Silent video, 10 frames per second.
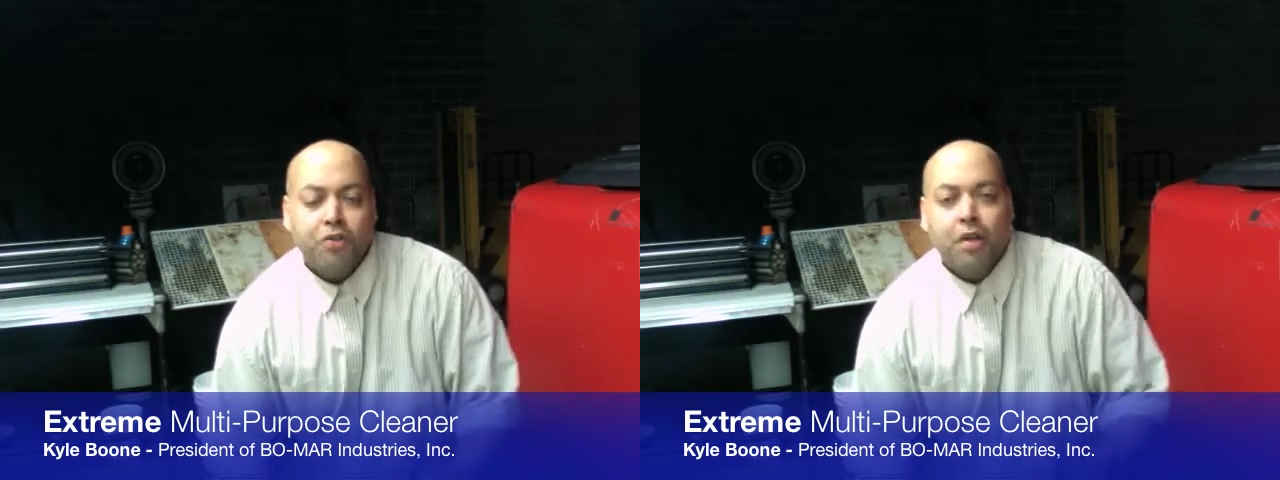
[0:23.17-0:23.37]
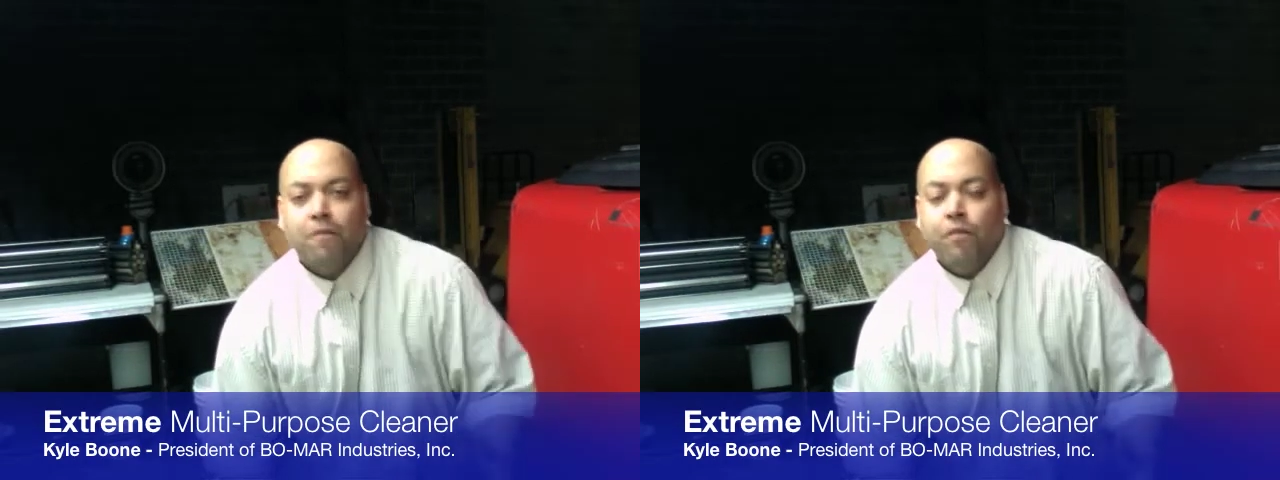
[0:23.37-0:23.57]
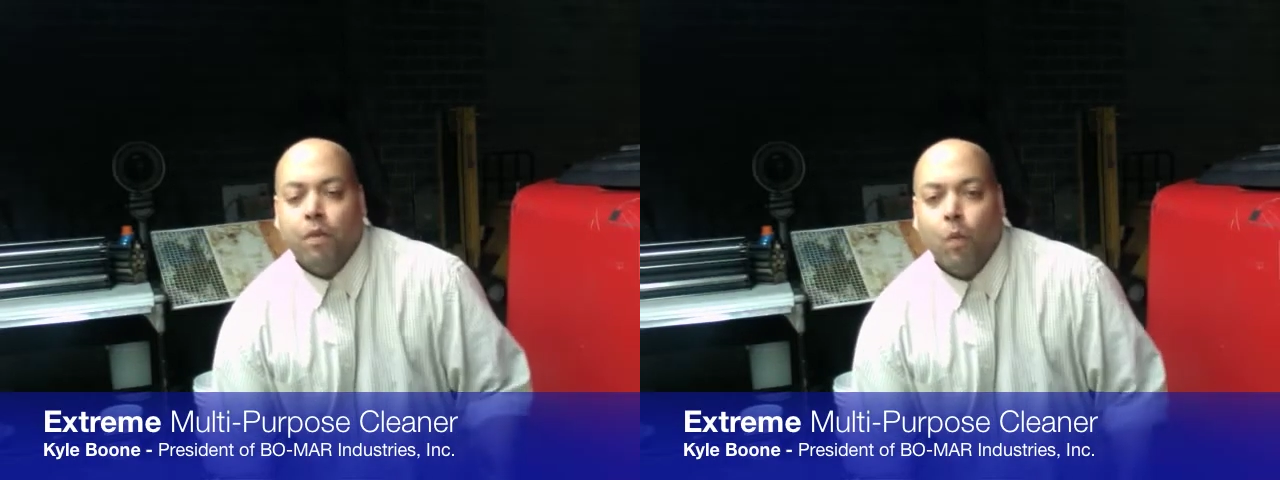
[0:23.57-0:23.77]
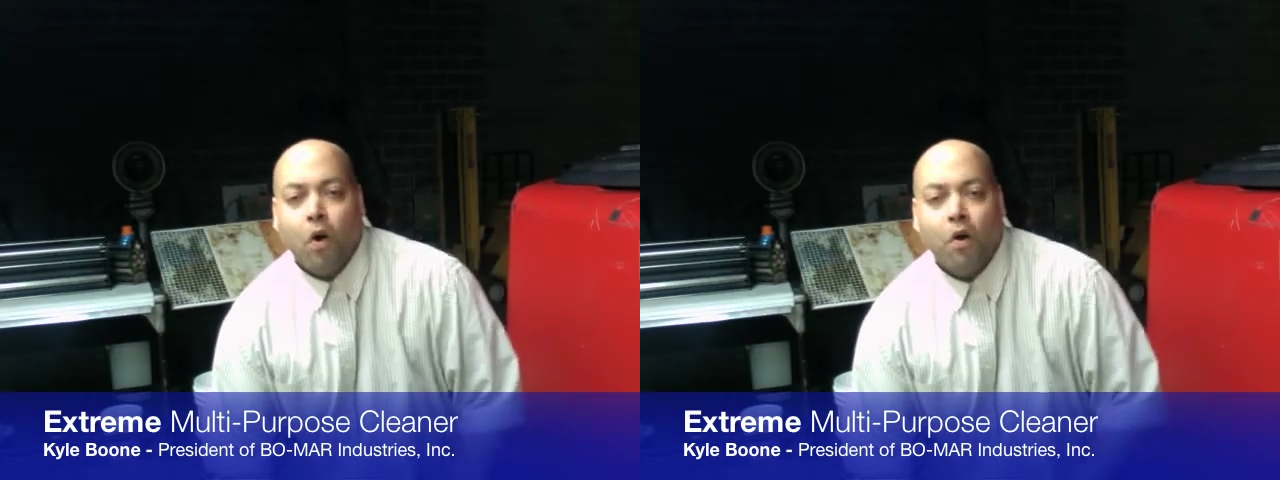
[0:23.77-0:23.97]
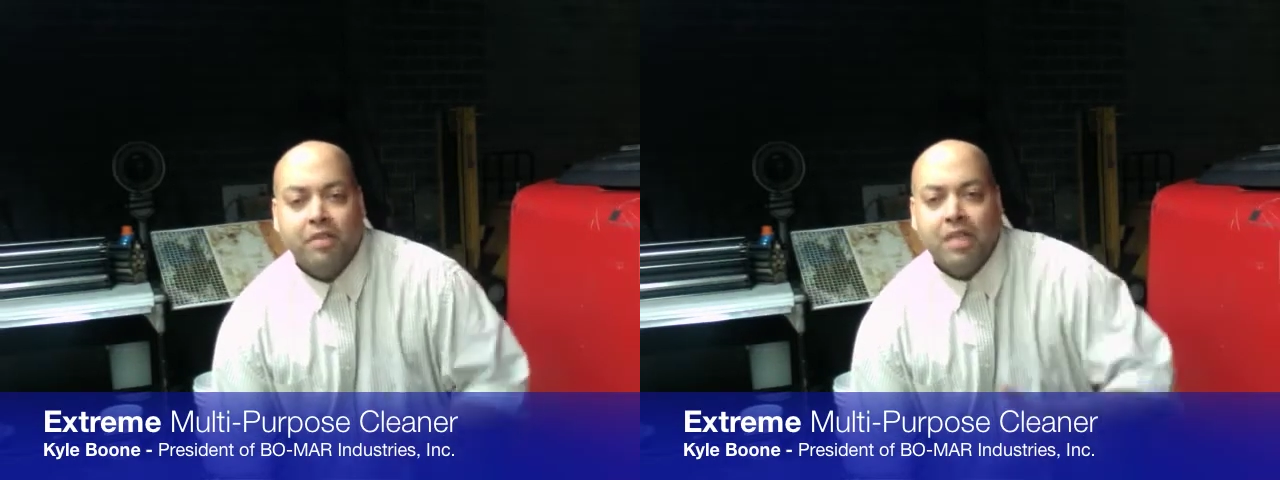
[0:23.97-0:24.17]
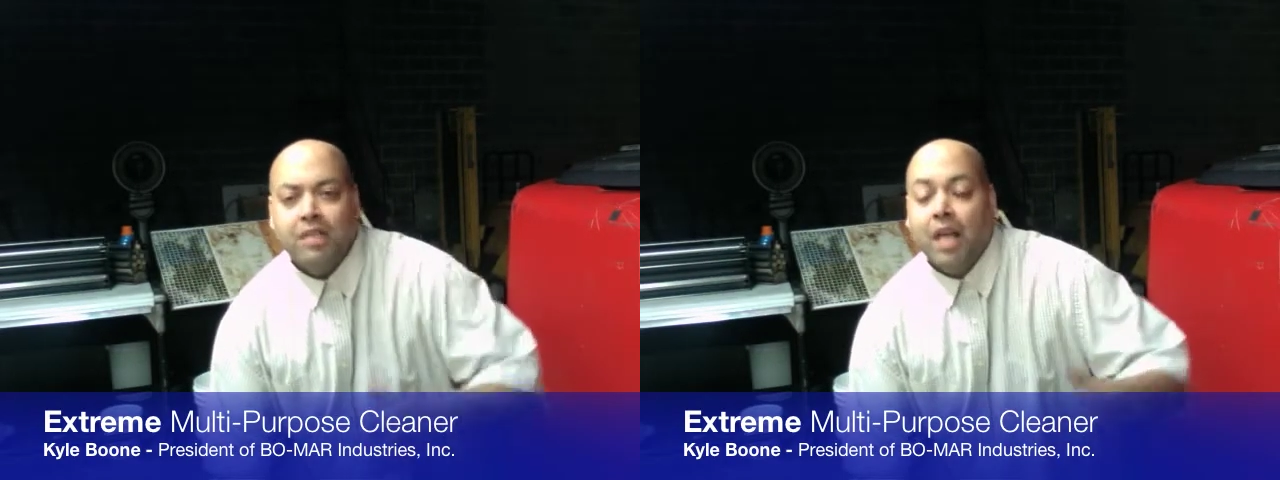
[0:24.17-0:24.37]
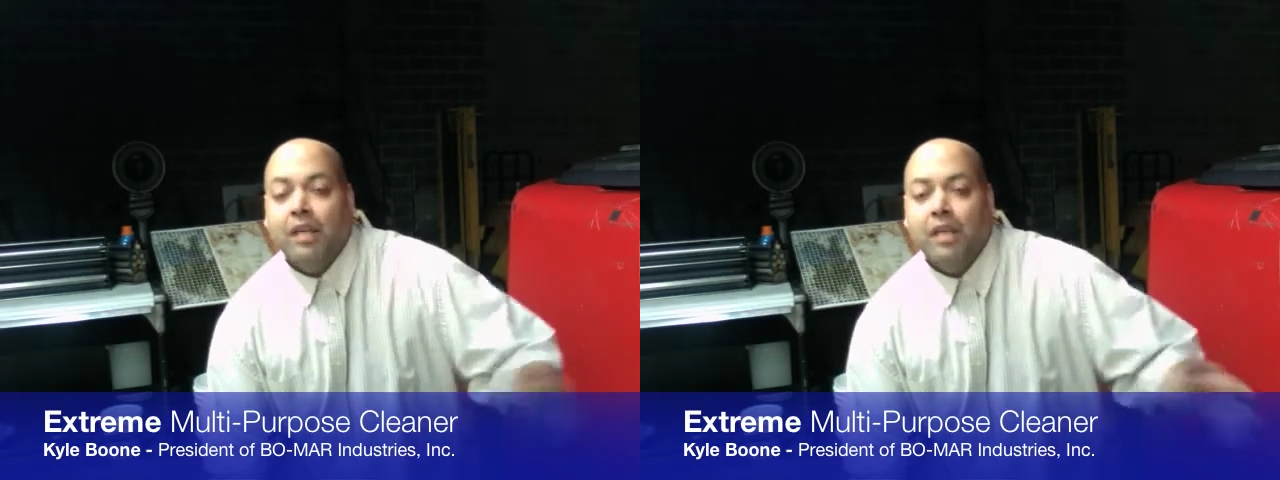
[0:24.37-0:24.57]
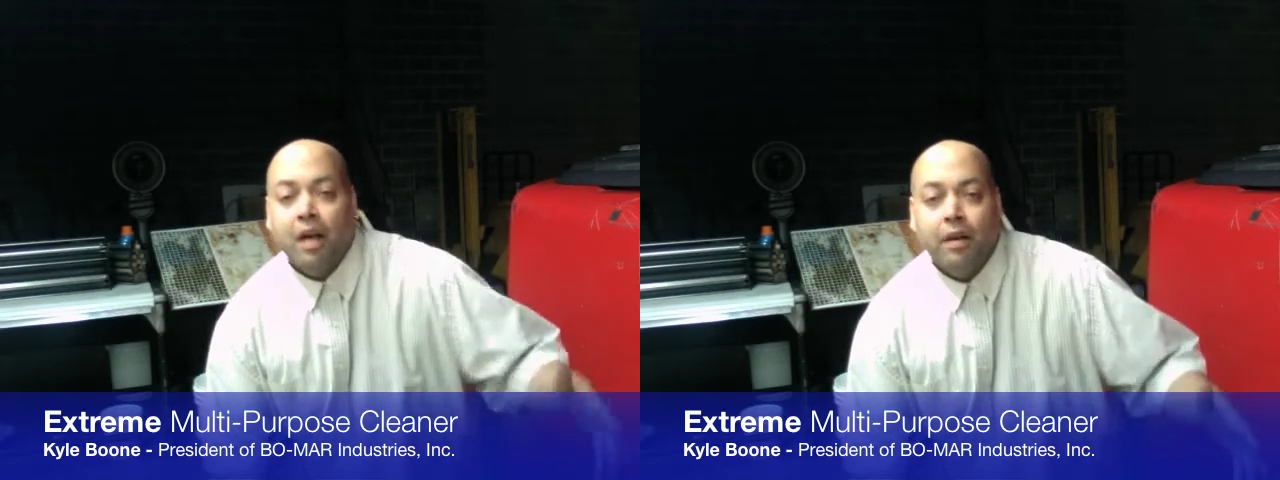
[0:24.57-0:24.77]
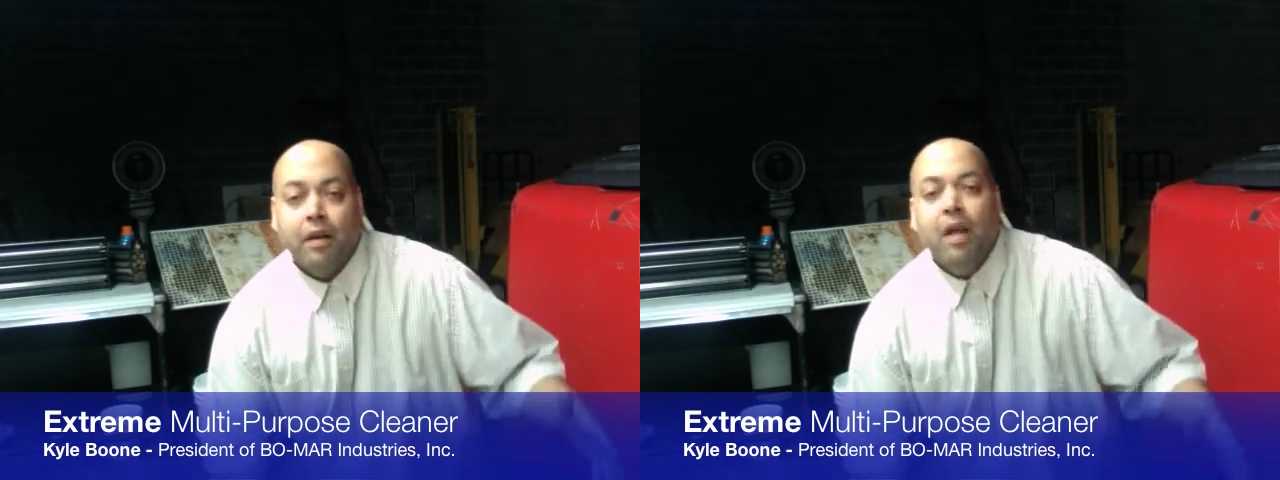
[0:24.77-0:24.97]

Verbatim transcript: something for the walls, this, that, and the other.